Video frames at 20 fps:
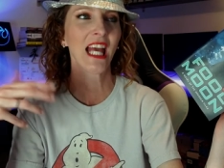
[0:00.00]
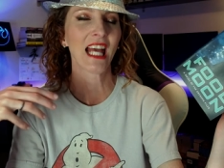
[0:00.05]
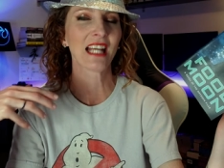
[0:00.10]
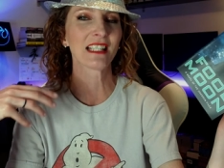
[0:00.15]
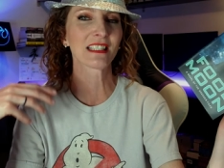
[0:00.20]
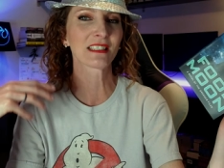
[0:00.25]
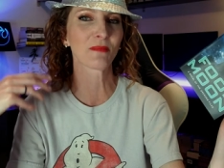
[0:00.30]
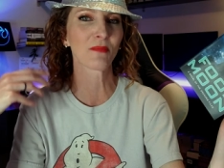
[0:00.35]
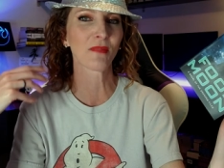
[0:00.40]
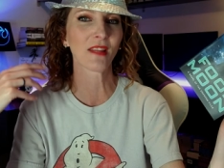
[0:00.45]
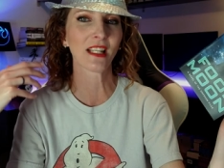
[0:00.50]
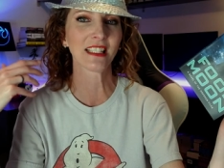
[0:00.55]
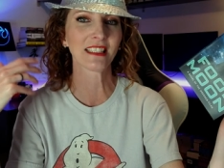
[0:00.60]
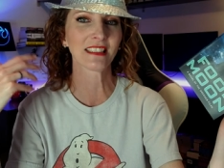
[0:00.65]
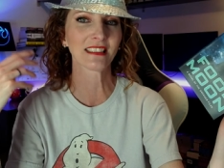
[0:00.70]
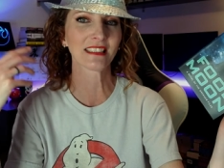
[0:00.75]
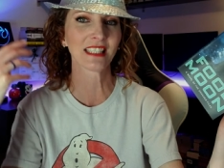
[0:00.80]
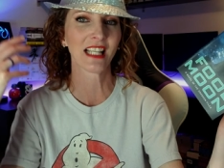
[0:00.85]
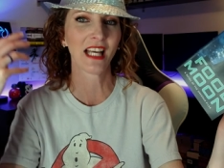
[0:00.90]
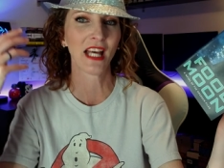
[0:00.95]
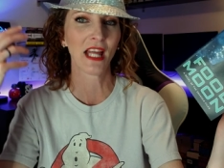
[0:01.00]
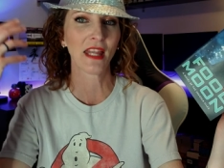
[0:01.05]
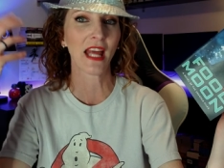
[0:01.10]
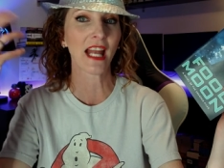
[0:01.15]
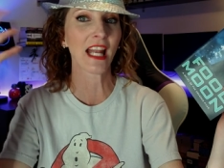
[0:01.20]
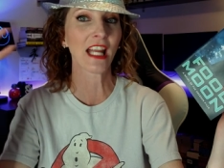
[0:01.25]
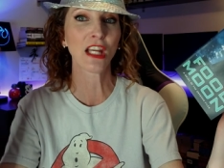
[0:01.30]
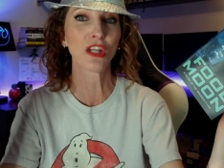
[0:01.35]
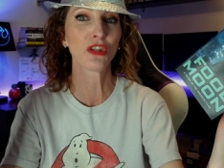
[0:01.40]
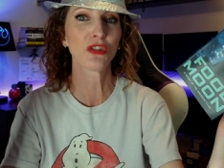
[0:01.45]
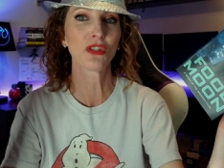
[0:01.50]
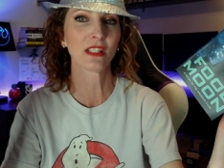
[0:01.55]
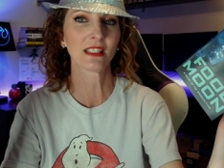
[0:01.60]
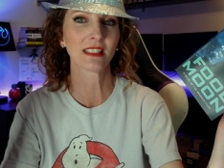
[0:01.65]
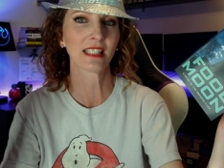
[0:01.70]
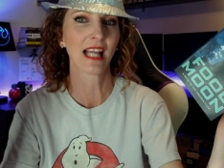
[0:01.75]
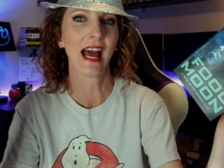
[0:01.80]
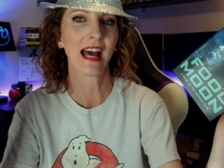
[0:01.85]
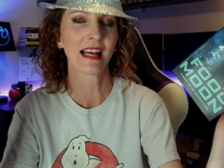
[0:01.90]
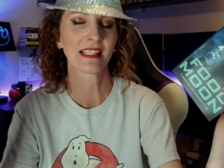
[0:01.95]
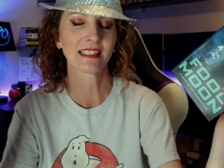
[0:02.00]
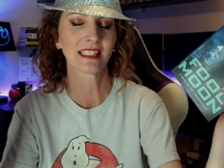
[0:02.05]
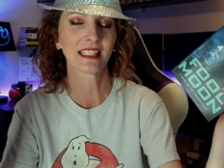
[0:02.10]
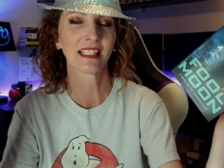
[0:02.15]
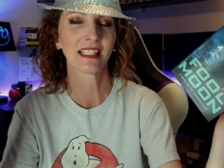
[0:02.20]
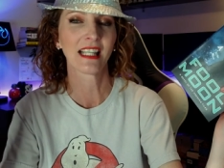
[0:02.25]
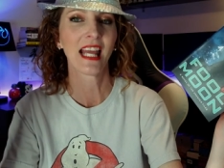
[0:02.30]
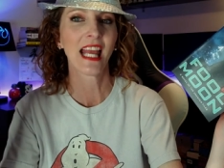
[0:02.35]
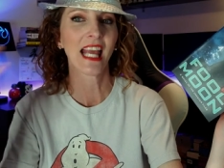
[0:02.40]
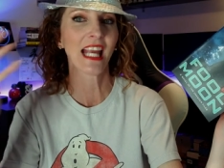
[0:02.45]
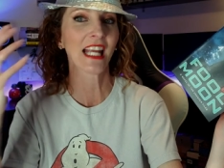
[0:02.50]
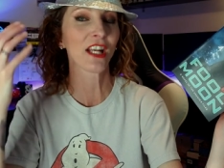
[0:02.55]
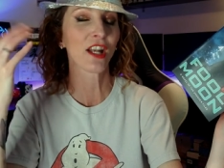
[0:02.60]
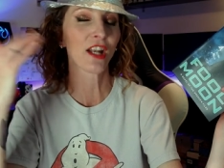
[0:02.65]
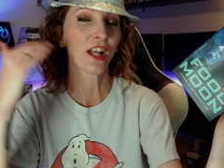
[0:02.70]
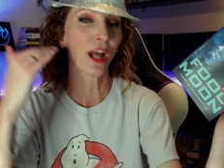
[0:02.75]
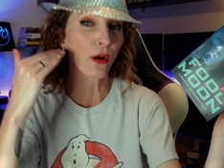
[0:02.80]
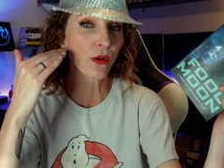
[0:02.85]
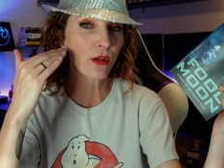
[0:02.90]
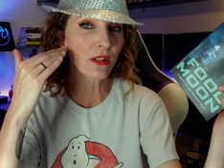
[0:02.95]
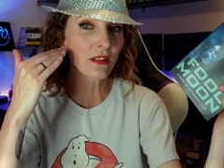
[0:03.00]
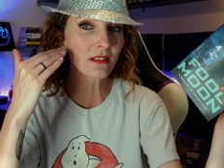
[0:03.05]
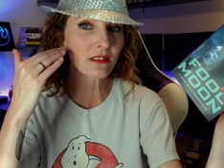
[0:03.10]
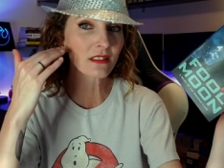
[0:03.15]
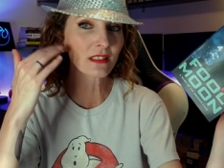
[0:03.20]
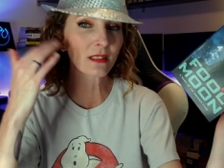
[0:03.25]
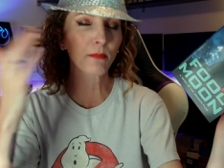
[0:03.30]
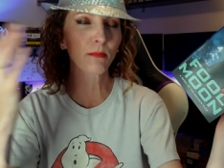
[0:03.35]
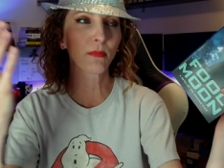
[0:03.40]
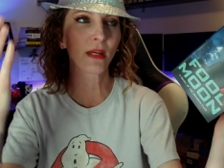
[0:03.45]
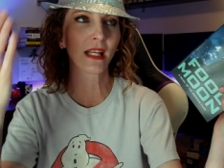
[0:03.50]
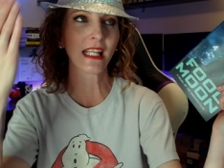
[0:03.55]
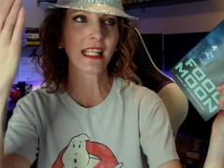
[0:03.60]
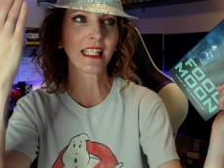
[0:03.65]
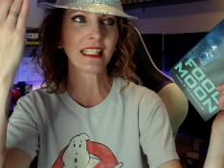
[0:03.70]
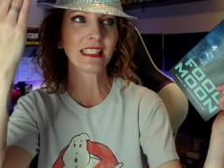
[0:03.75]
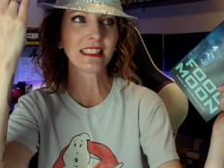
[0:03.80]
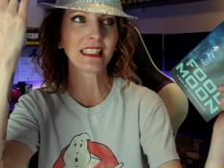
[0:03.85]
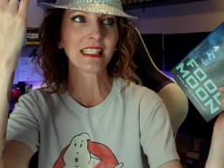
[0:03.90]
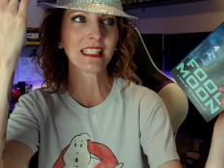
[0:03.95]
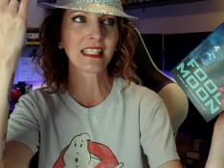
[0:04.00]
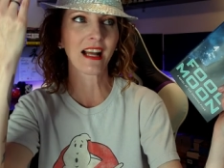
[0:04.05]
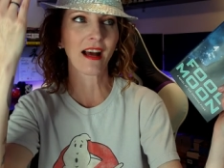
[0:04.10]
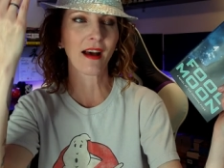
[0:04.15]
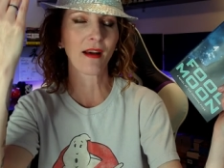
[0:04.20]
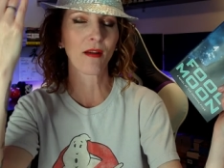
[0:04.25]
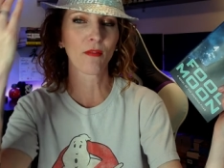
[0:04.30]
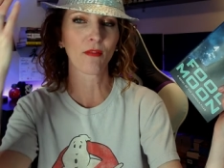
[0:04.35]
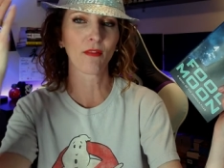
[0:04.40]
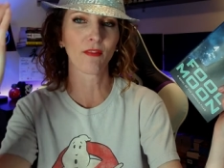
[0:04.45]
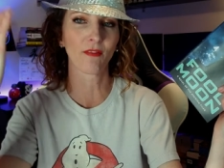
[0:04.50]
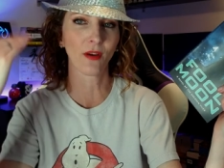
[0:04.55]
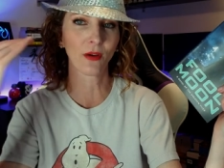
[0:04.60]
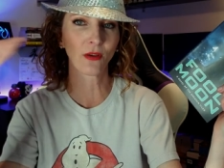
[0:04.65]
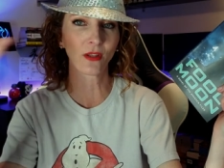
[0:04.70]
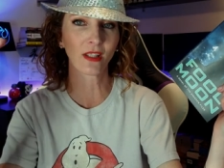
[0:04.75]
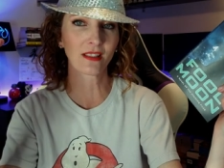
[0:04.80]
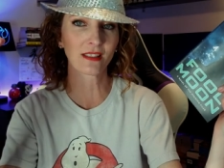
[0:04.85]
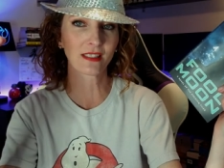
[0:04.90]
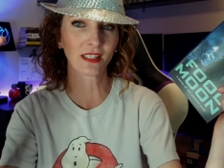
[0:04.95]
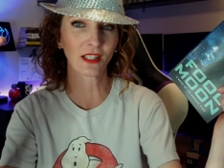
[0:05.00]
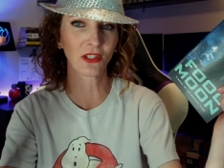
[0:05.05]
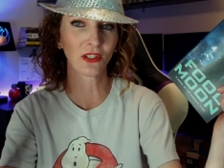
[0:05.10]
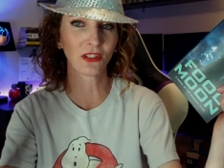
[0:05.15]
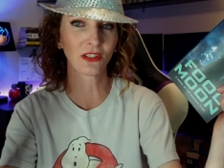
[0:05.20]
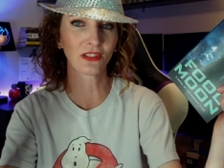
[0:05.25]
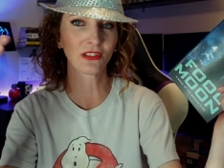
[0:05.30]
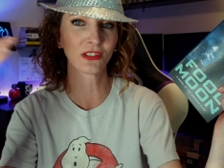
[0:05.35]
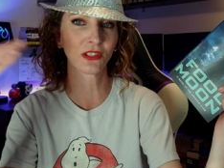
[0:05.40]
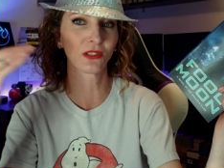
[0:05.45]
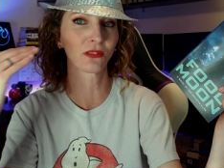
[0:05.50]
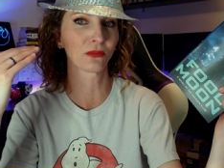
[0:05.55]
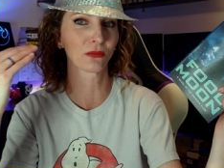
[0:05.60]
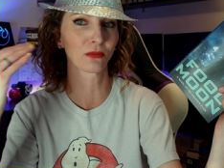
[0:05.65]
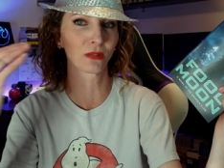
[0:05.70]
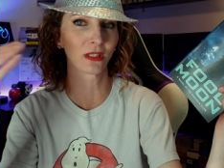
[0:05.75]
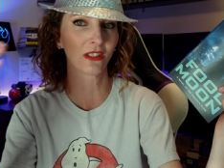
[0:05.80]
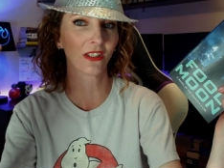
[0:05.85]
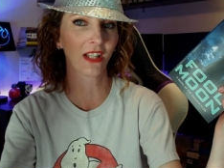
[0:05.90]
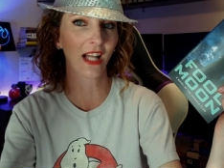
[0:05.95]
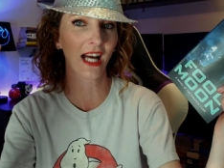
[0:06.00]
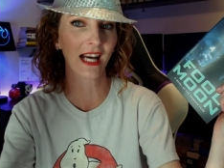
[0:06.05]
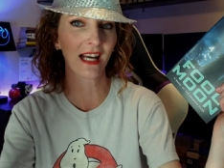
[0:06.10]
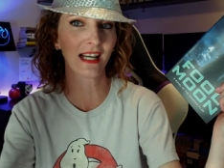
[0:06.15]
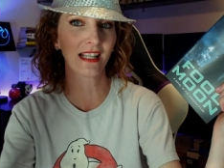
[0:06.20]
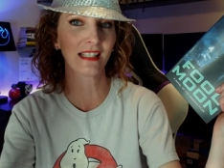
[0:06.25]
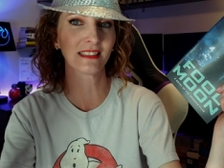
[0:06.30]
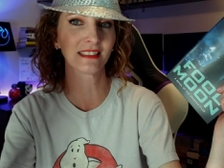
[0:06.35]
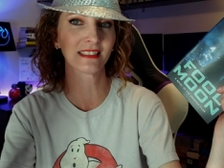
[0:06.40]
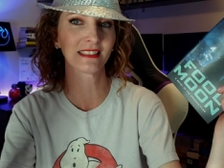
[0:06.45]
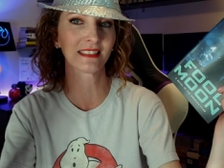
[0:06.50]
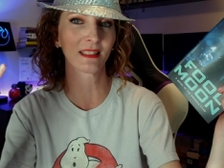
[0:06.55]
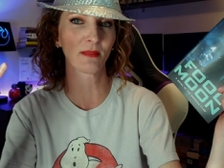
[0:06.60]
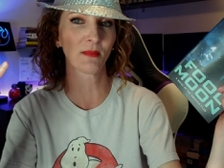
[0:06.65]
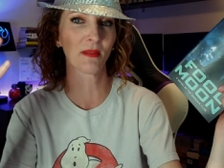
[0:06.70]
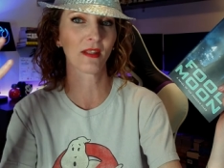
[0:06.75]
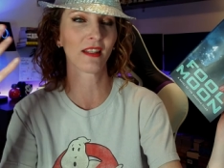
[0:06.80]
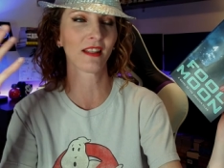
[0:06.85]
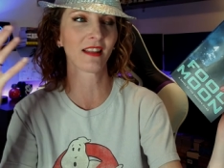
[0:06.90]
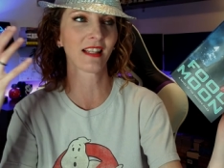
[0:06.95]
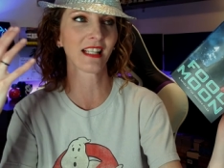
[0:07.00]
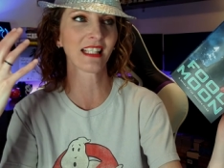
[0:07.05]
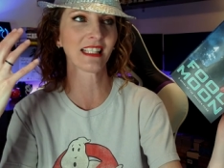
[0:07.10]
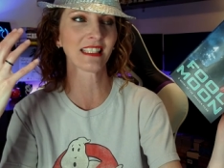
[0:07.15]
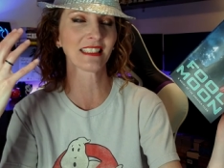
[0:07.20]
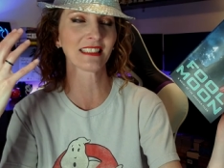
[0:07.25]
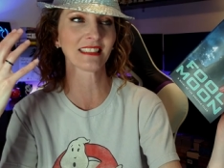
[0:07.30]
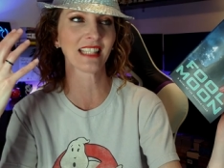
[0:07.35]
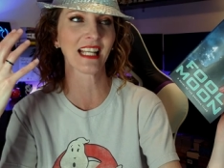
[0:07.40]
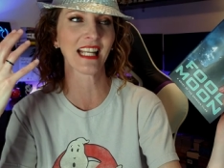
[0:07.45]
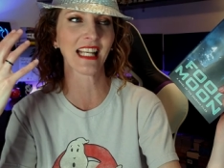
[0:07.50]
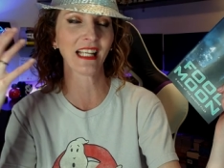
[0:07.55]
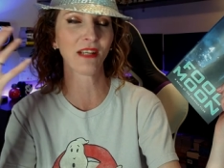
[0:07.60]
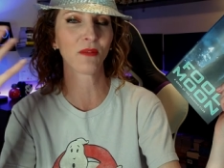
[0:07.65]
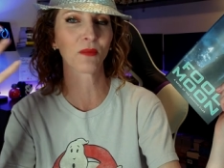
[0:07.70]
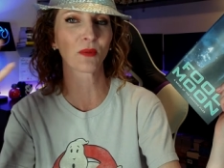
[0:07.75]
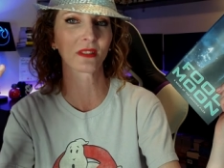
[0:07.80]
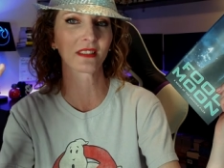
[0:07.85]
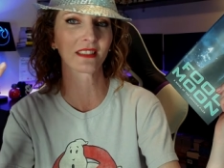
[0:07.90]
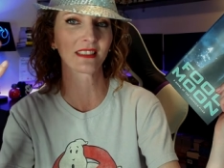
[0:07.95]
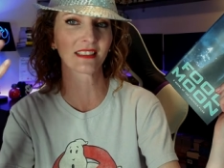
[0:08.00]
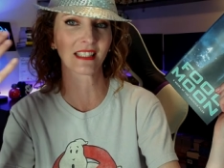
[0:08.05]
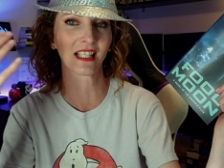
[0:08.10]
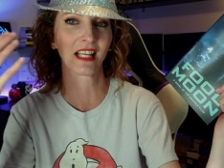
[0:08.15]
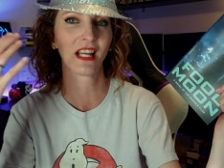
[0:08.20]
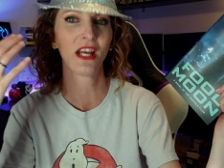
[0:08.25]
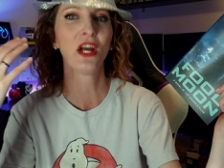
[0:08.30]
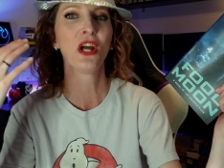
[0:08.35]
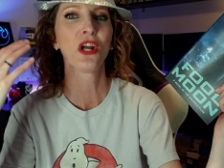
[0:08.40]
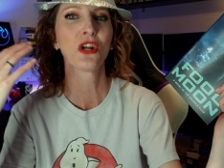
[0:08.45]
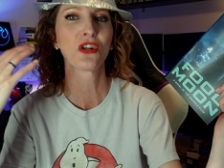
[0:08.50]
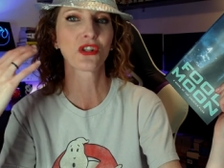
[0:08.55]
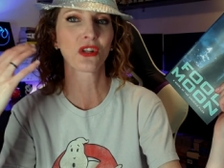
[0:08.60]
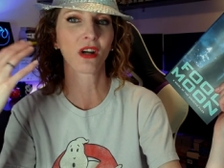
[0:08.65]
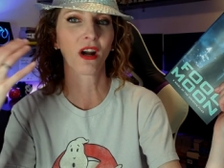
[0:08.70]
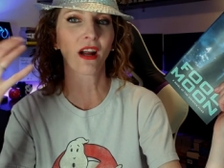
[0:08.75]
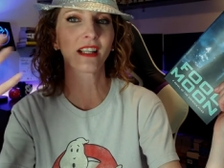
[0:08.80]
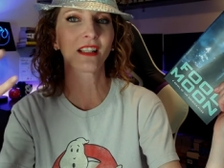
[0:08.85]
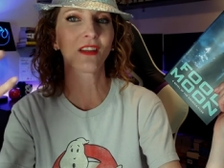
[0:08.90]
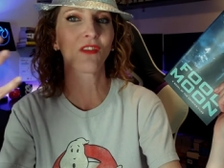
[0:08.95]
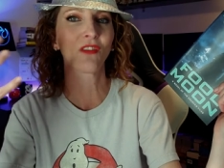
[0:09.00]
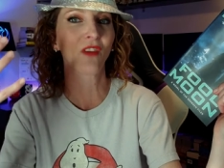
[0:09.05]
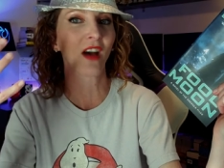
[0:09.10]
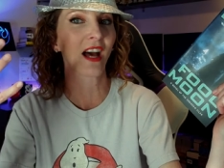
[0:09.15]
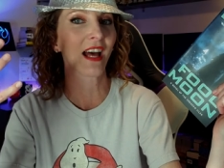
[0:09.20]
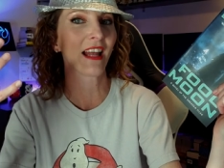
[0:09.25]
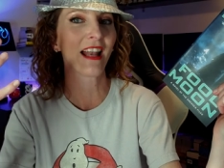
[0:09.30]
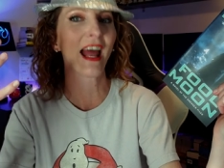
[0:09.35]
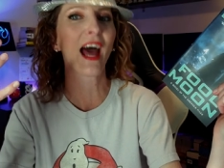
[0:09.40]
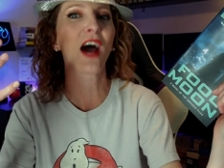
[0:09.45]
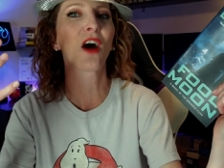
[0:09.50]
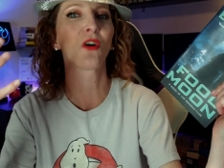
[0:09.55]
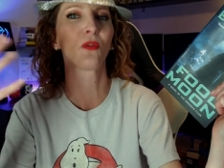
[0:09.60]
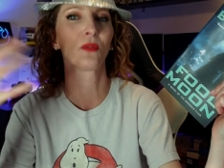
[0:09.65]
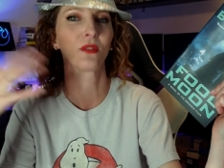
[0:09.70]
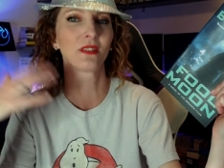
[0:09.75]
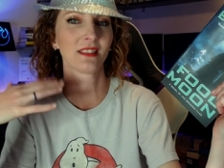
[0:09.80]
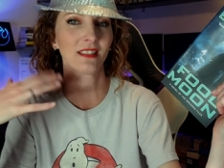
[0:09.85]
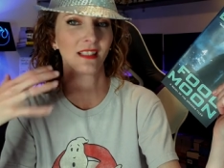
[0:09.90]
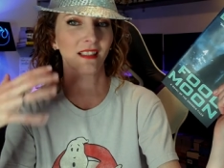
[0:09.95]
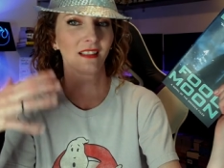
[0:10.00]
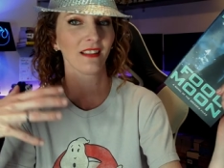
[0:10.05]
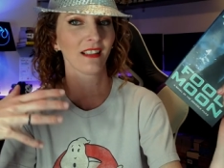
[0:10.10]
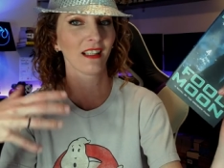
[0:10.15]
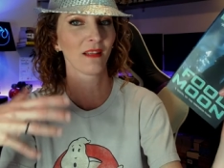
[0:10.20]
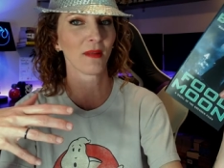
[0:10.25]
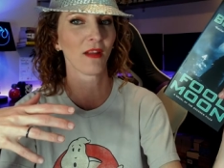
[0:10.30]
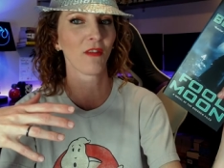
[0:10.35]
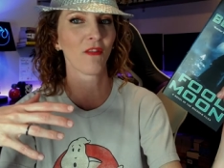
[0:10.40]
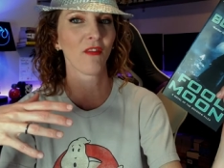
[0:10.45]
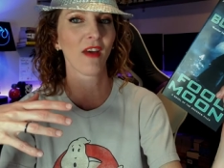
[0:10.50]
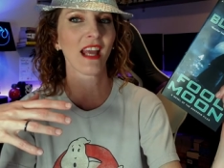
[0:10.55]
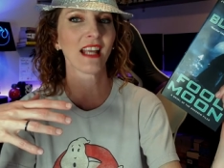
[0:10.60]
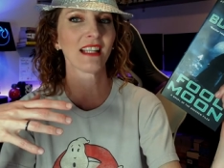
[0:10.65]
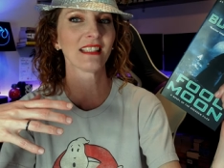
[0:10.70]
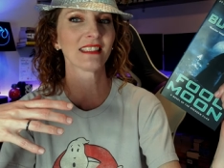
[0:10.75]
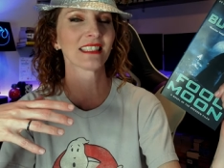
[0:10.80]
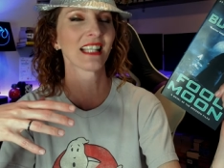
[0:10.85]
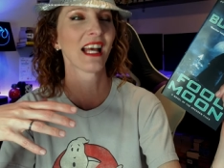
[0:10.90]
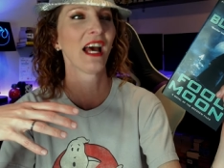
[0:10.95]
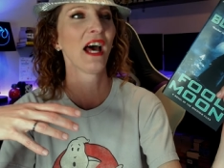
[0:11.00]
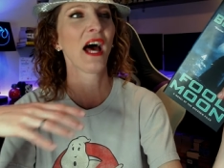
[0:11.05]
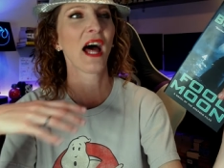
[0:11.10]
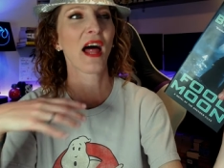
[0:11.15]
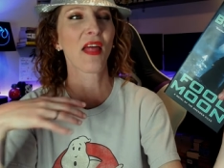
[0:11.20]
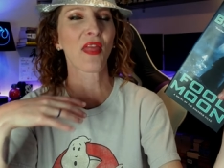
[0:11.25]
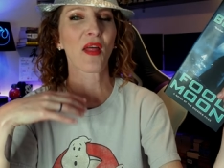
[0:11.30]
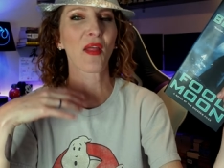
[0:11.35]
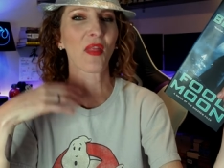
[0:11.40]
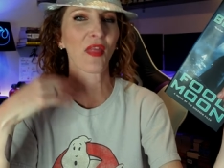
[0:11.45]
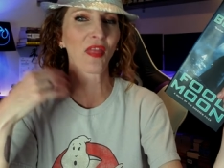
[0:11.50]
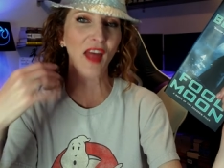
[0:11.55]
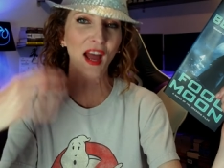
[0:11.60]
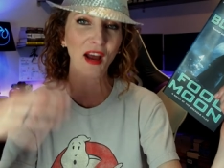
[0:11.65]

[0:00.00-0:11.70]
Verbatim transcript: and some things that he just hasn't, he noticed, but he did not focus on to realize some of the things that he was trying to find out was staring him in the face. I thought